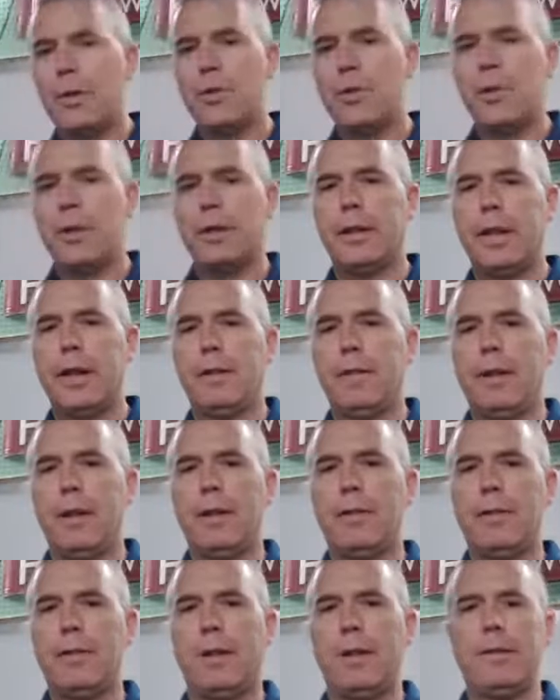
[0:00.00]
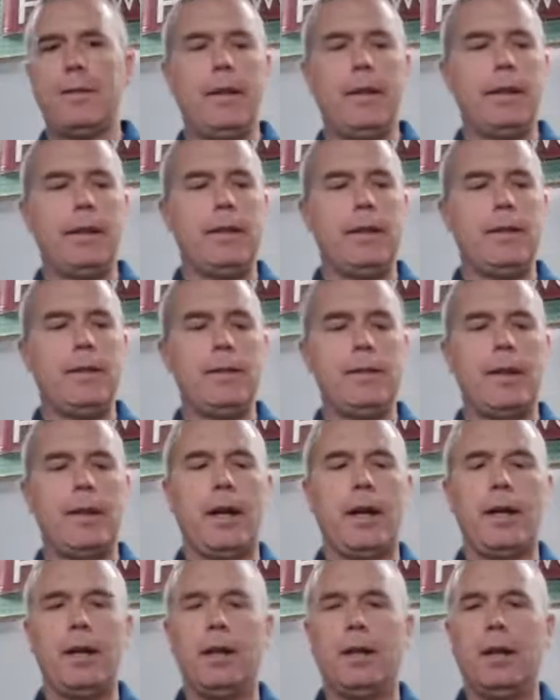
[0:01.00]
after you shut that valve off on the
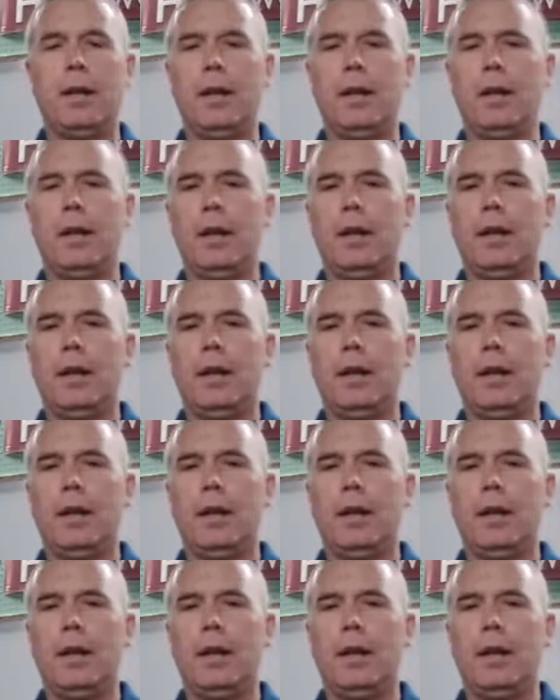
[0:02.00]
inside